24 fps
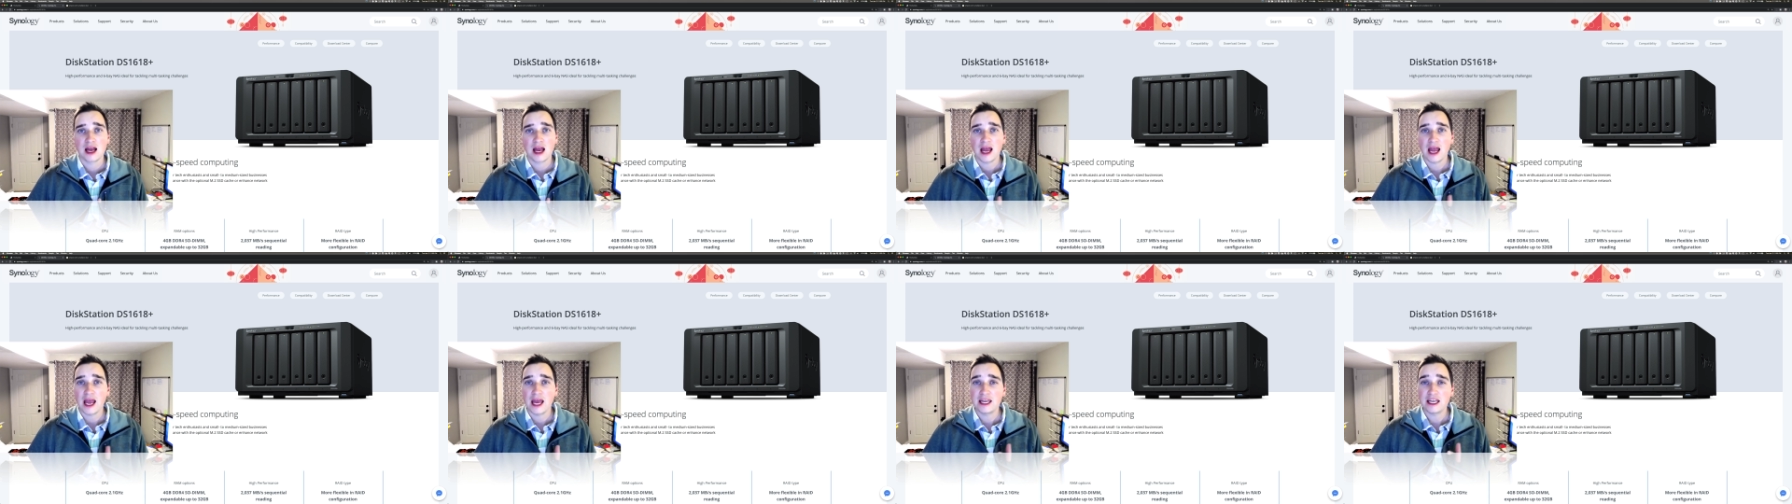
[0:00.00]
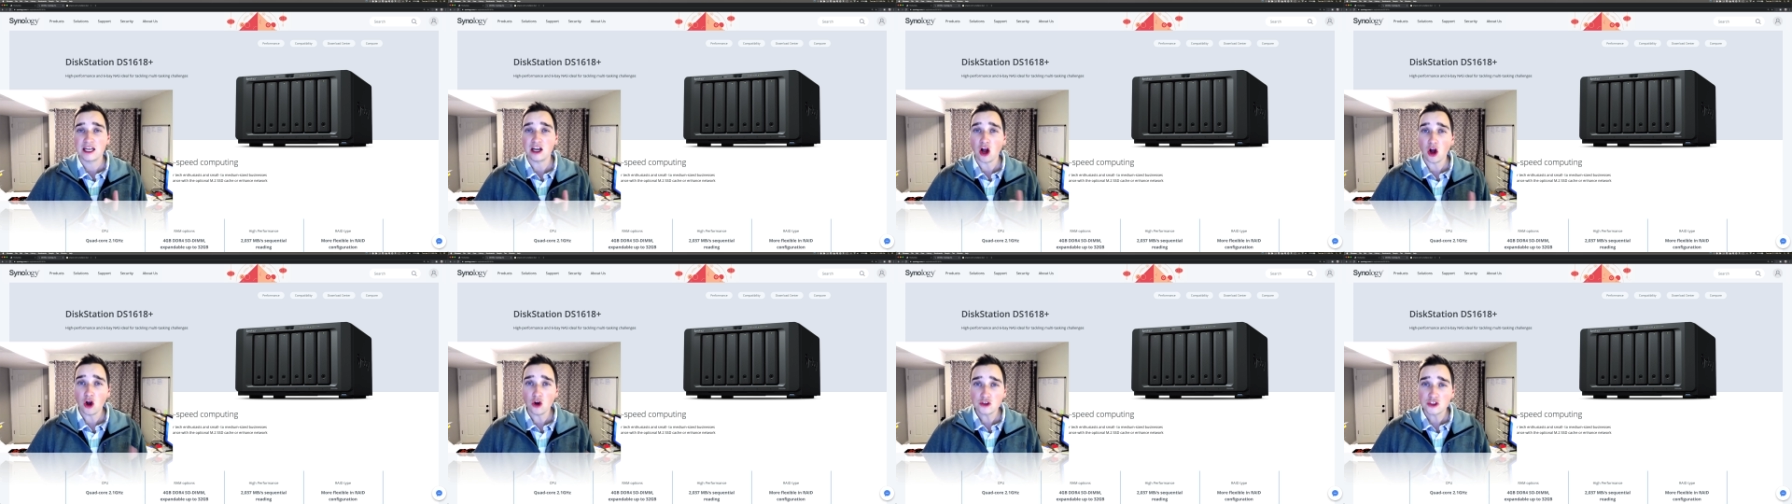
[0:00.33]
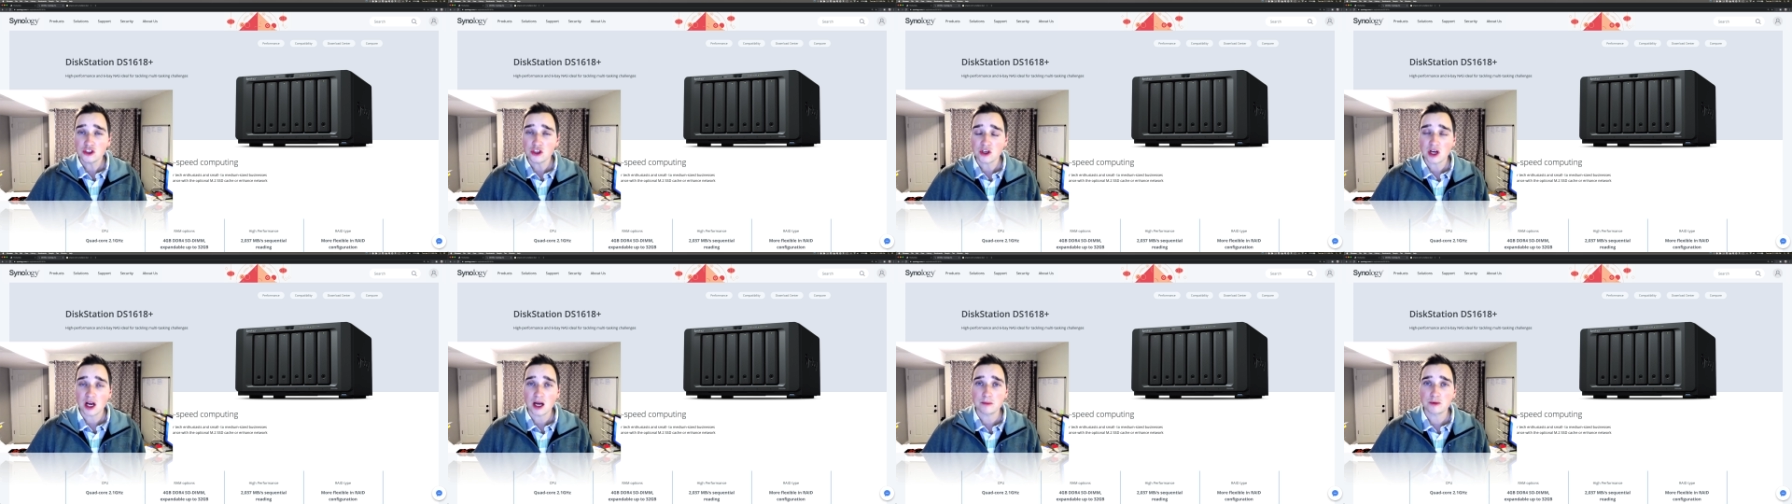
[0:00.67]
and it
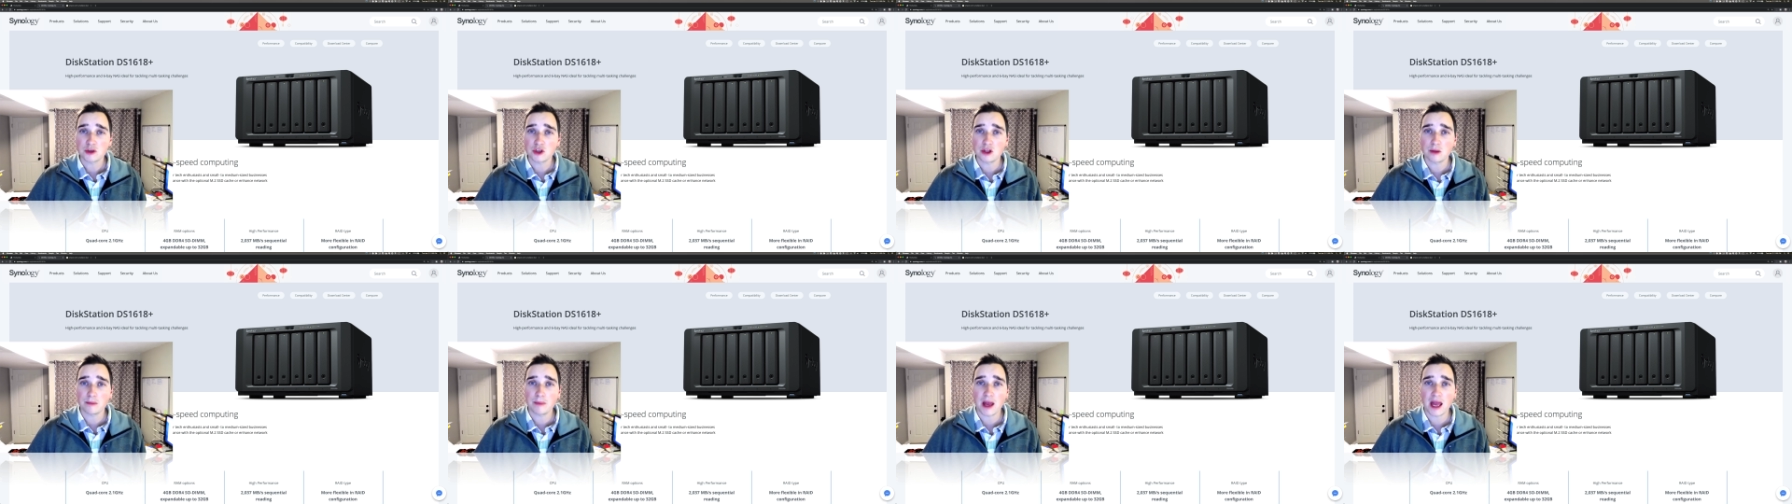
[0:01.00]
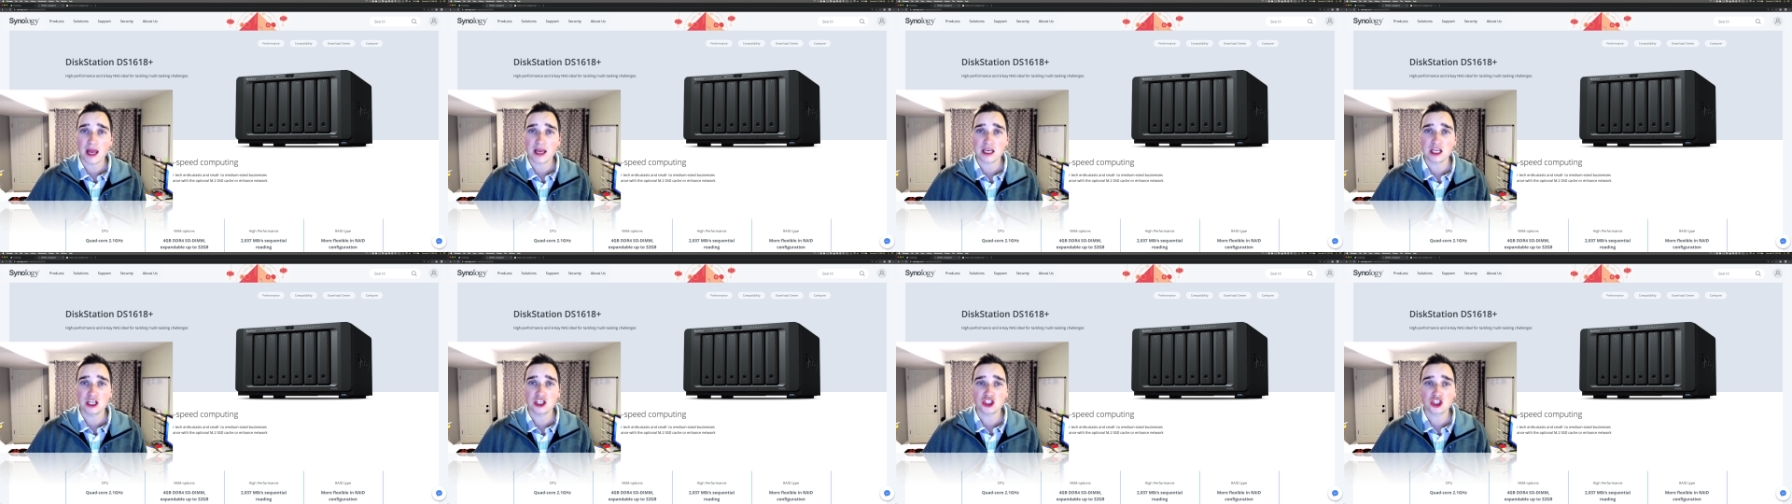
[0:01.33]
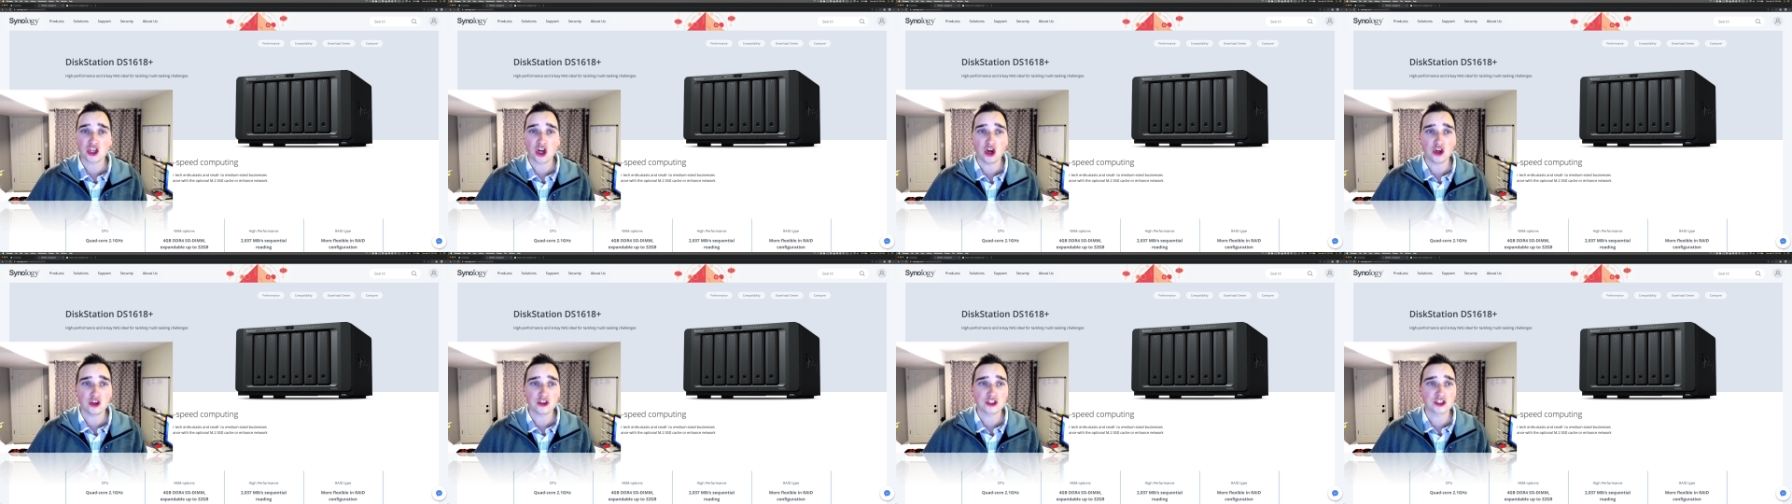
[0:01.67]
also comes with a package
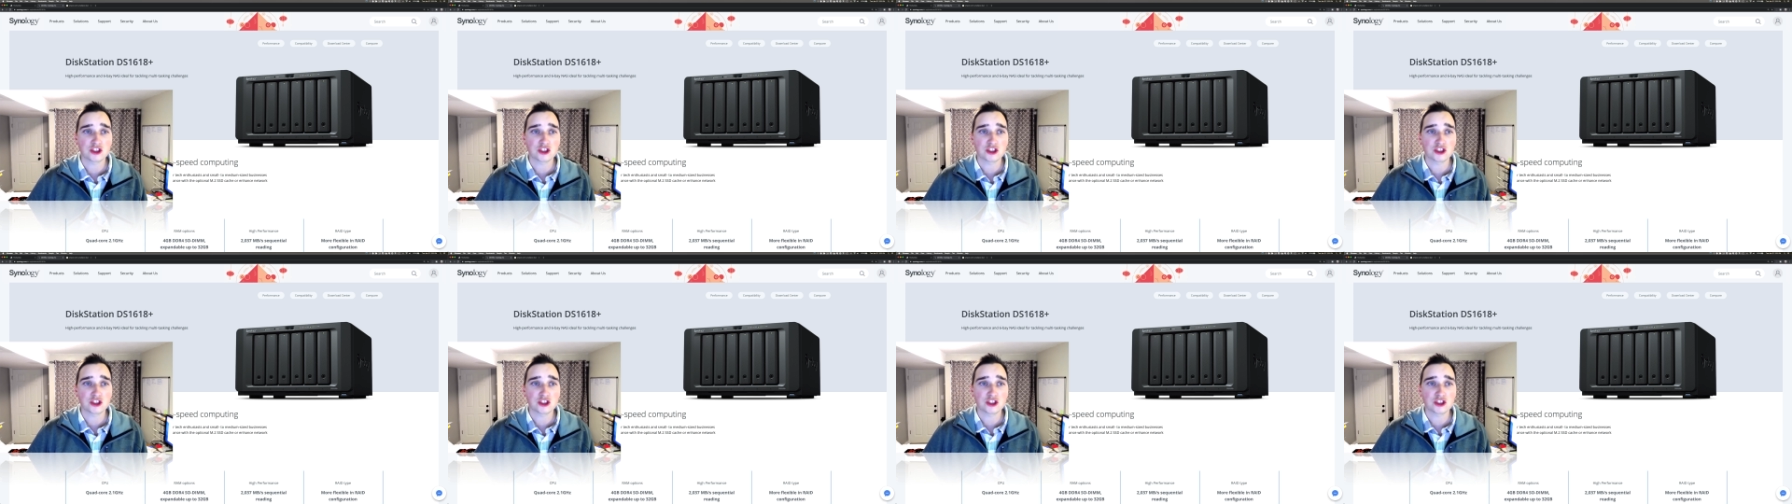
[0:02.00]
called